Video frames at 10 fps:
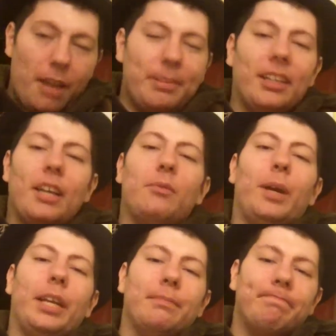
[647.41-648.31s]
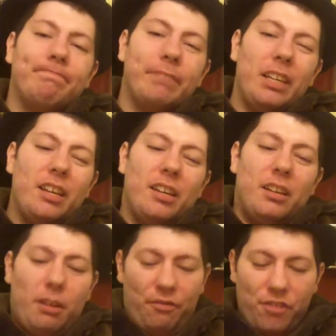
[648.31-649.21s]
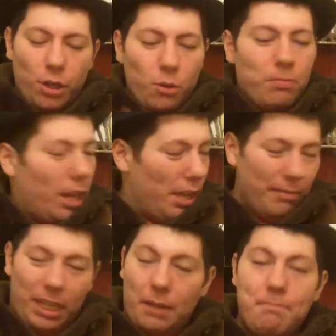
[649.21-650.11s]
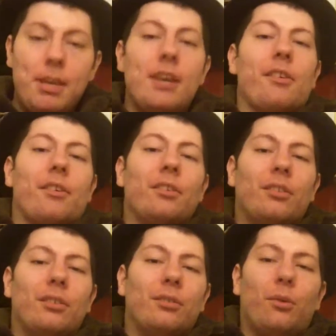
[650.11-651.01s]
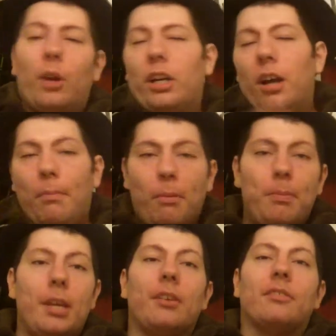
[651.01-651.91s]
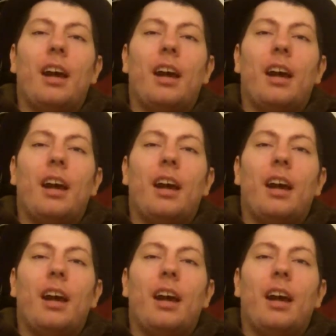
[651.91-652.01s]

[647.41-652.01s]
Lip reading: I'm a lightweight. Few, not even like a beer or a couple beers.